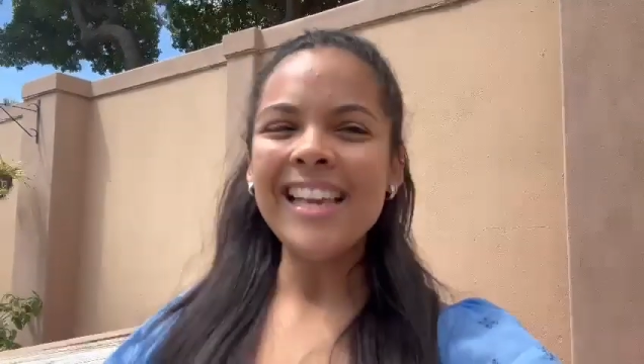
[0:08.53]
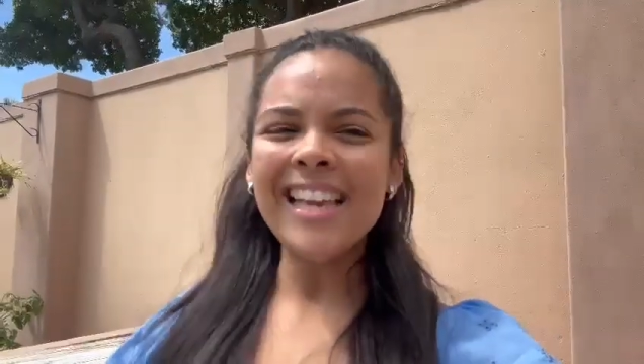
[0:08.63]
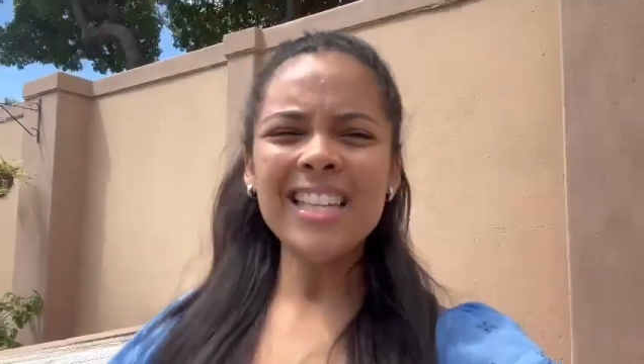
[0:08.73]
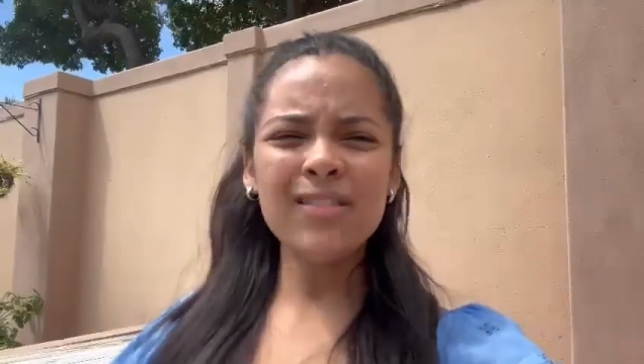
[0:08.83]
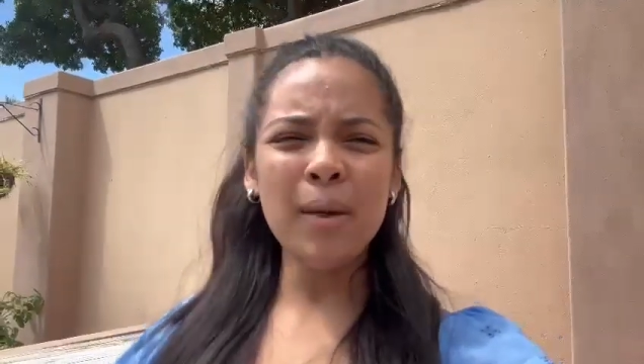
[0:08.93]

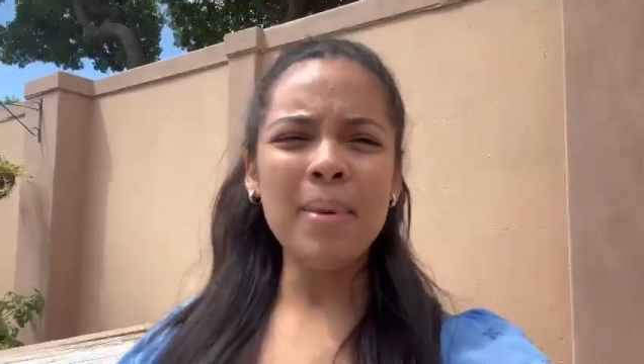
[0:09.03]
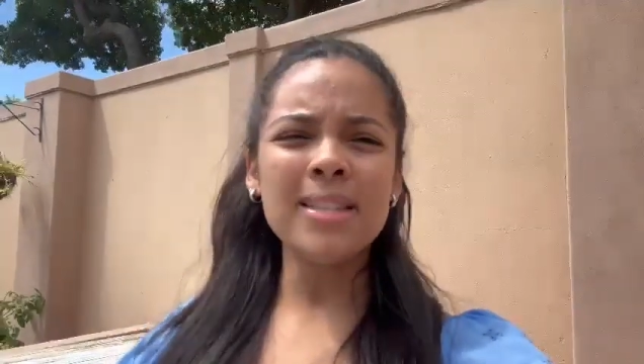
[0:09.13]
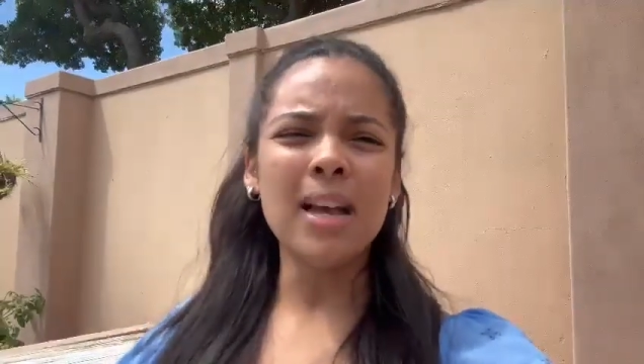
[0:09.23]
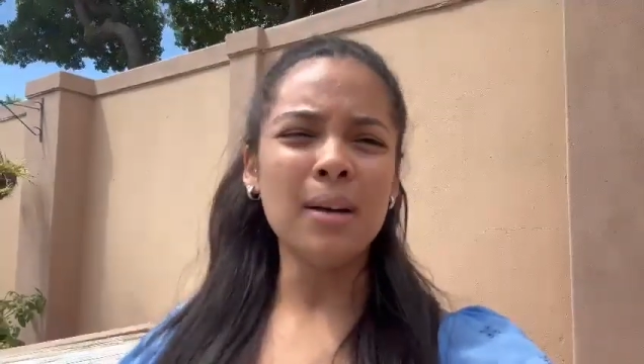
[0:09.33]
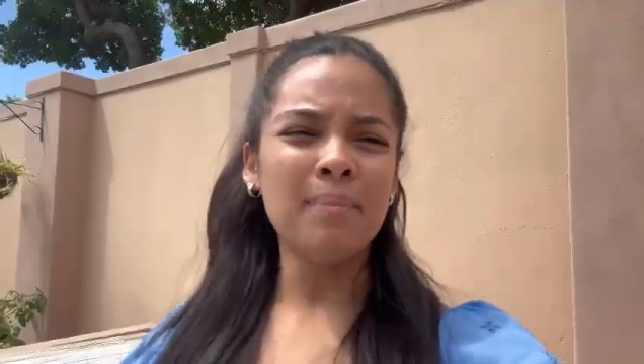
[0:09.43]
ISVEP
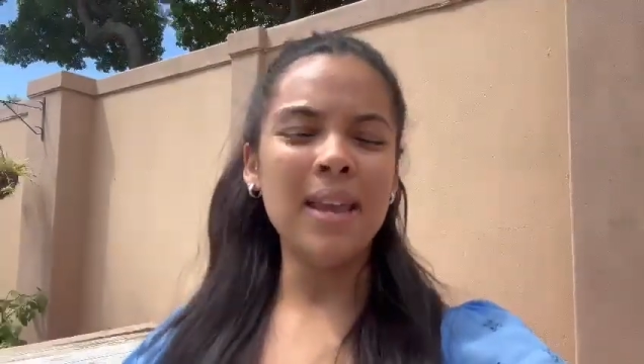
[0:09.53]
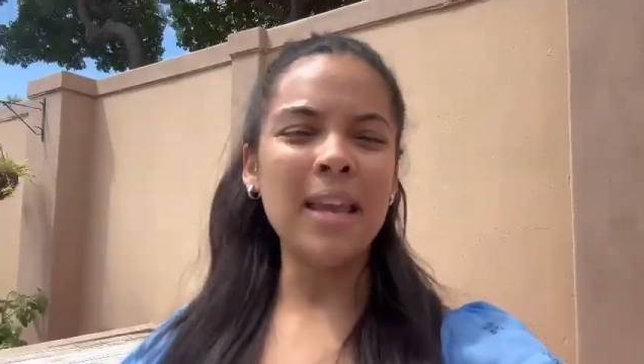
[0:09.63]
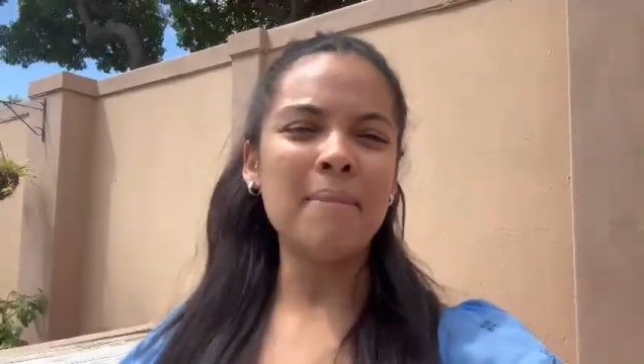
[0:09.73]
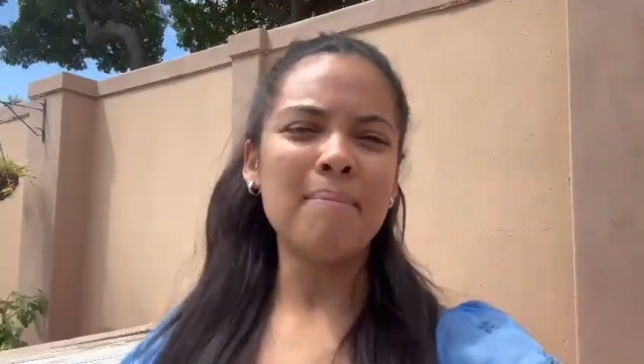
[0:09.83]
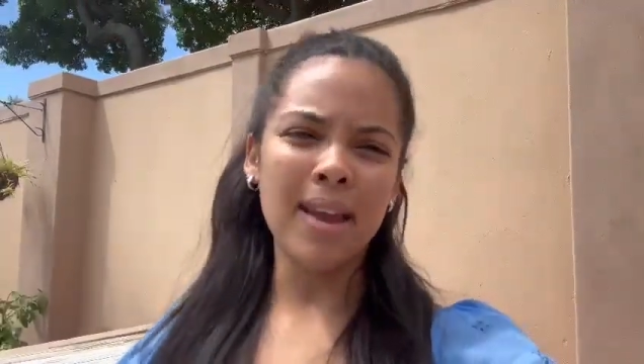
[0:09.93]
has helped me
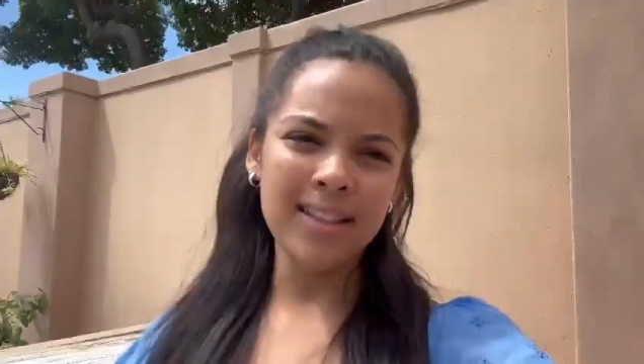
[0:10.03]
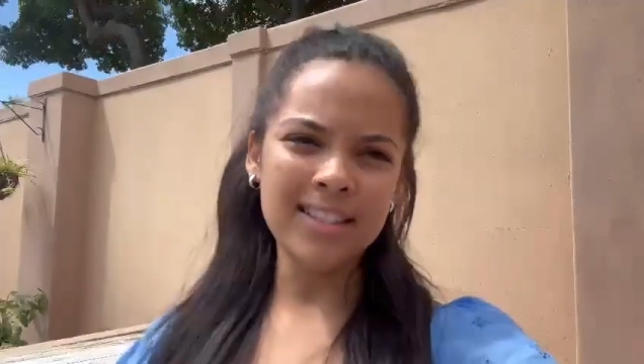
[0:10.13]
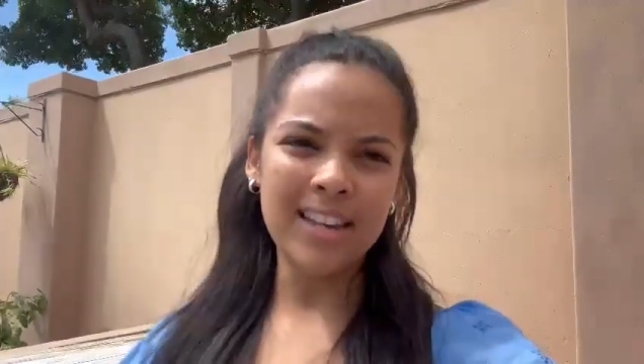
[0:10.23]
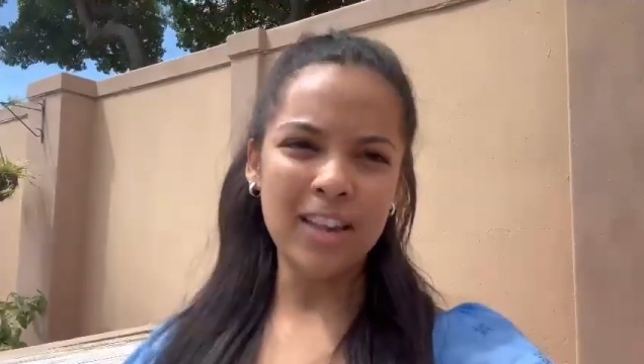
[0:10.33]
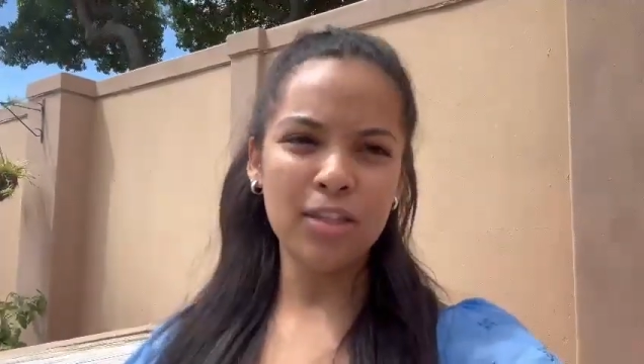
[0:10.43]

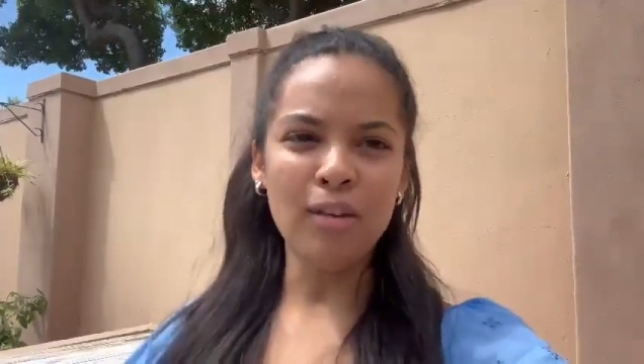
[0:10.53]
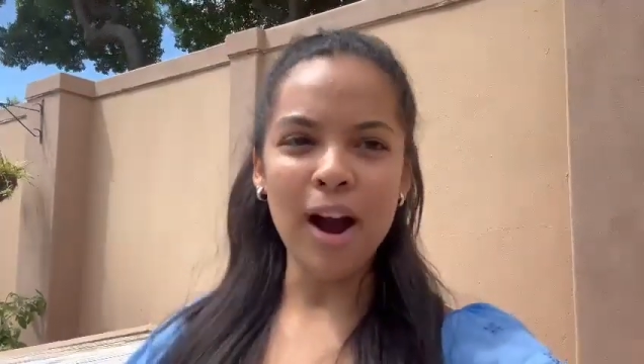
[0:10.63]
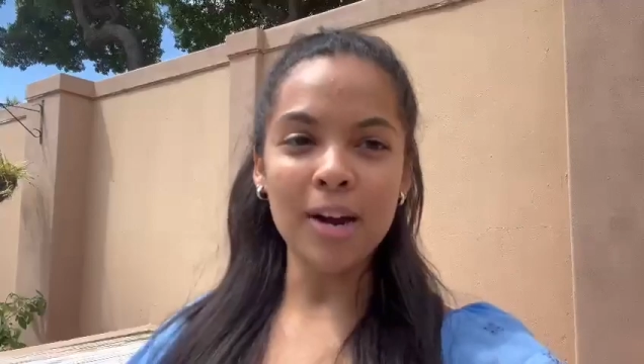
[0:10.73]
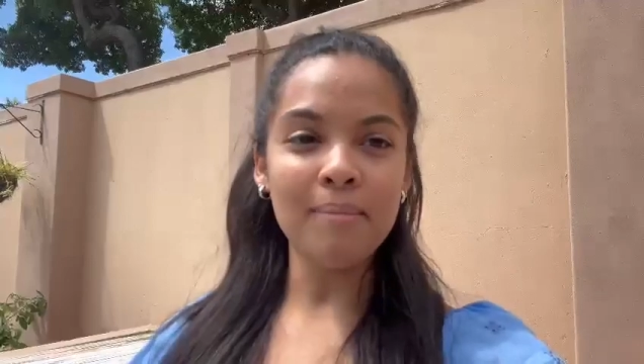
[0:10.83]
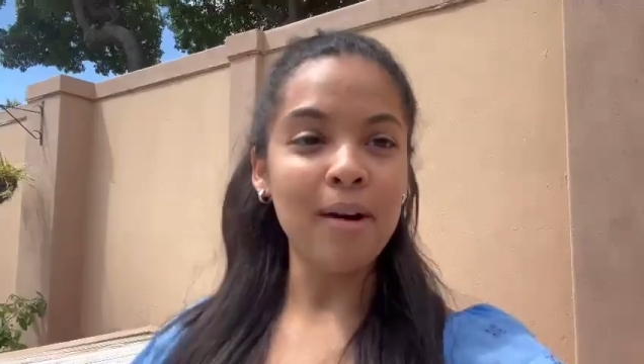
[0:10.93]
immensely
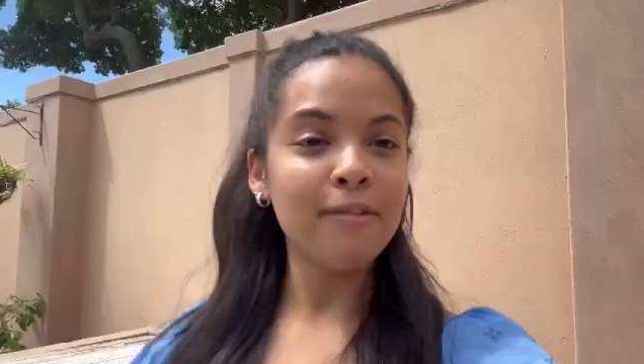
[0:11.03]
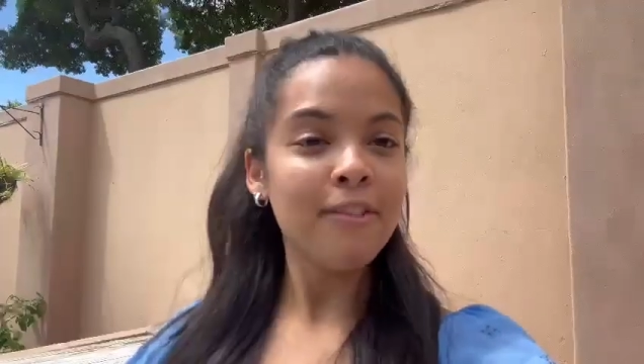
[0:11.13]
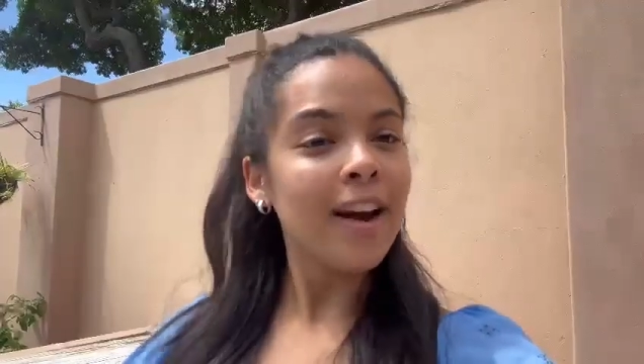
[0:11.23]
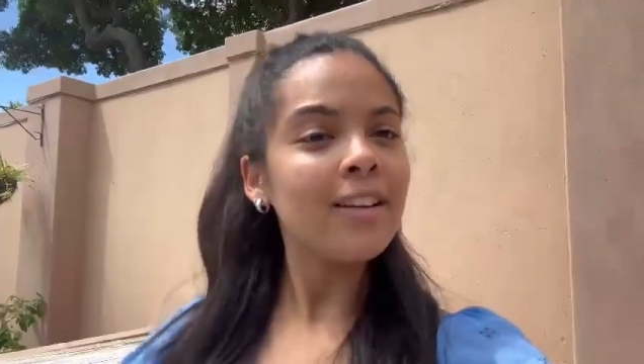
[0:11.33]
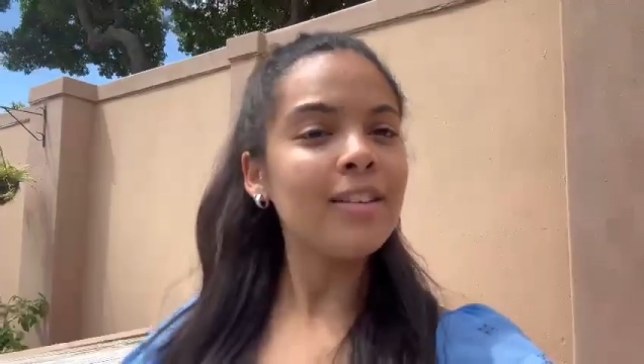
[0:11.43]
throughout my
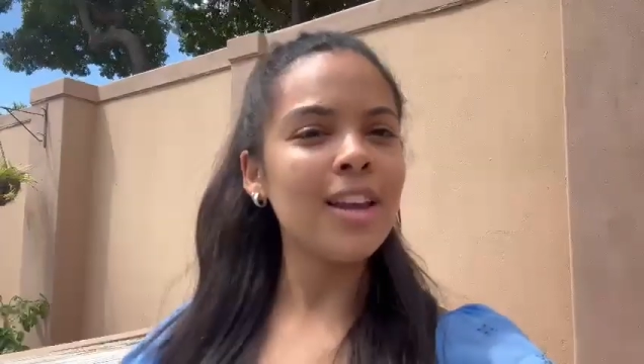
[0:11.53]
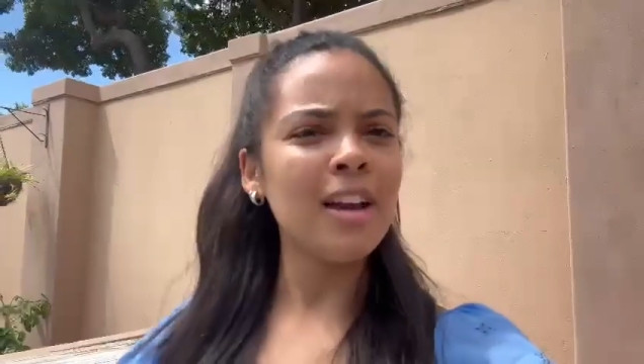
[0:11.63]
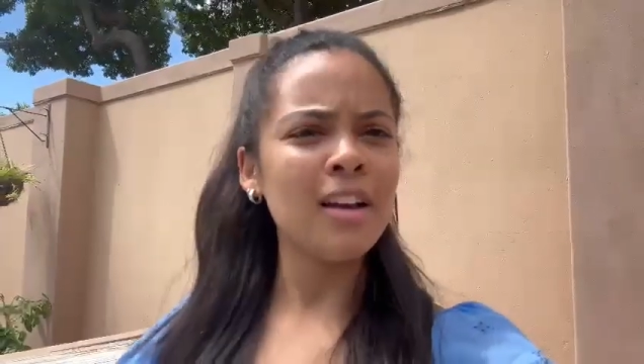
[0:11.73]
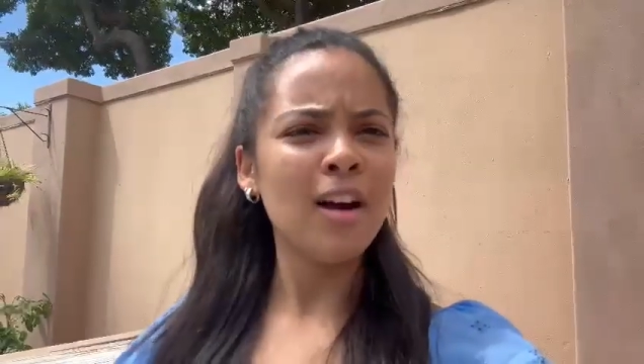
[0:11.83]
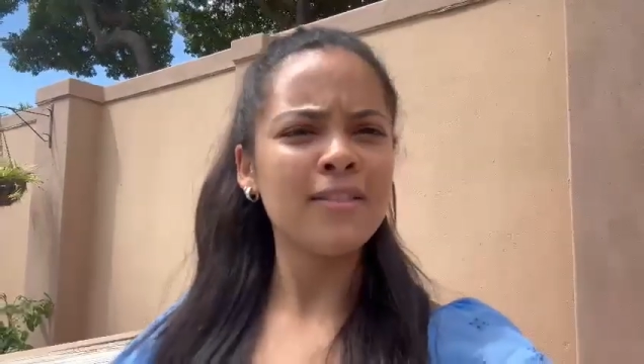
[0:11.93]
final
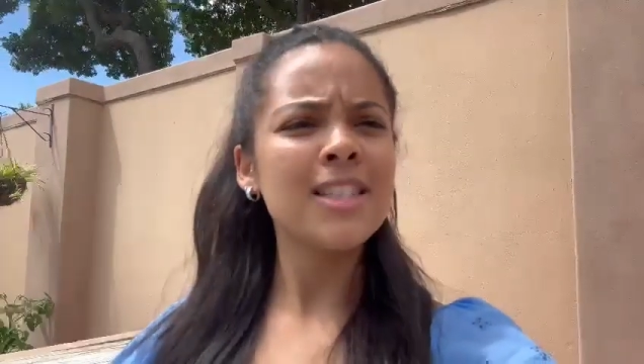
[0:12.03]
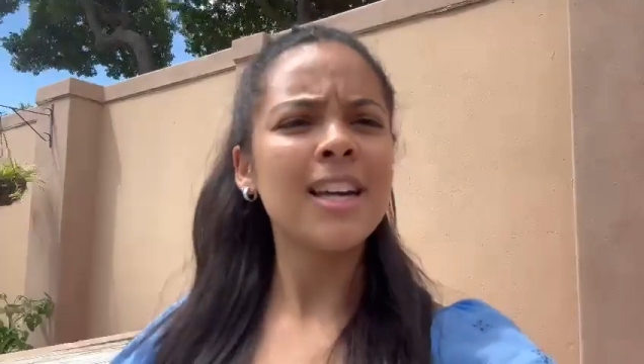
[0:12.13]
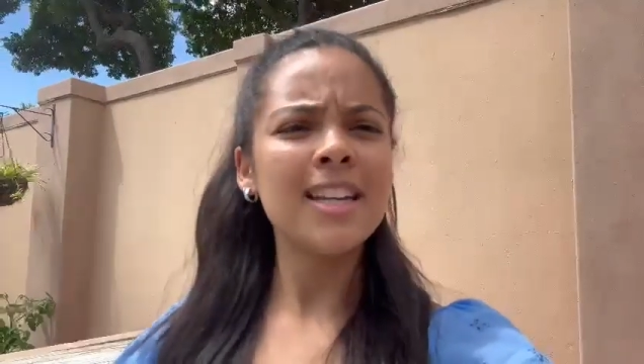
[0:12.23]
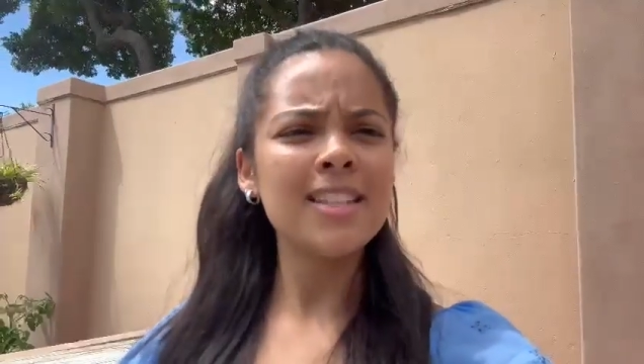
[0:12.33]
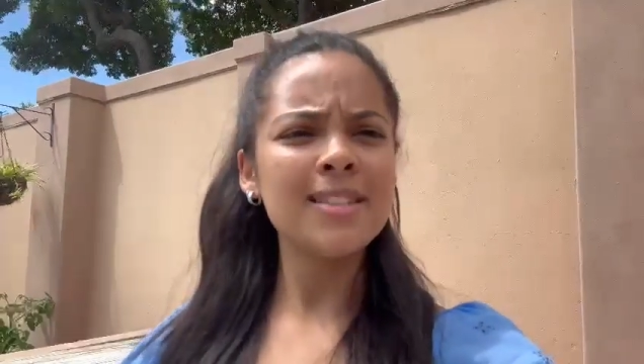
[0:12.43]
year of
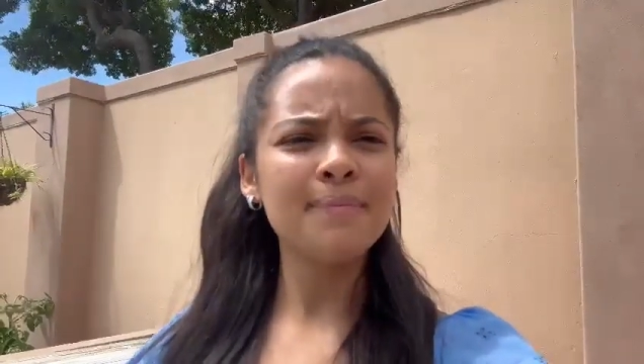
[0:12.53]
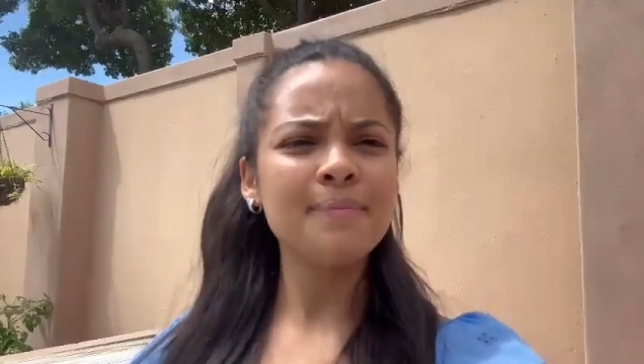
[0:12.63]
studies.